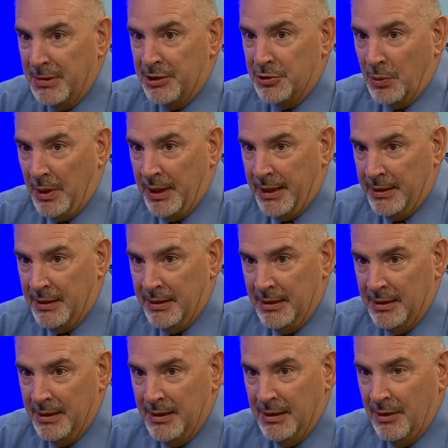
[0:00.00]
betrayed
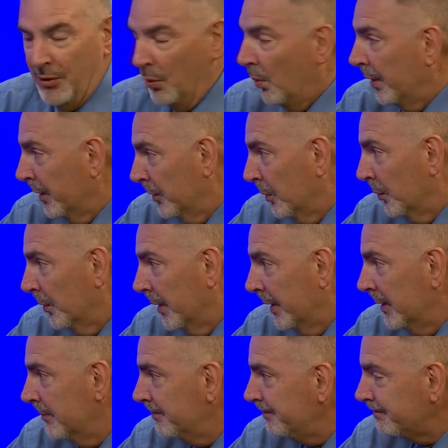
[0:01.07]
the one and
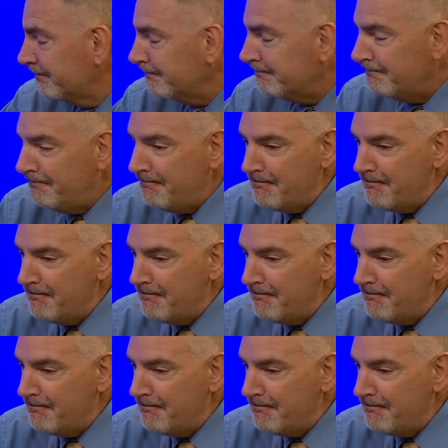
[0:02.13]
only.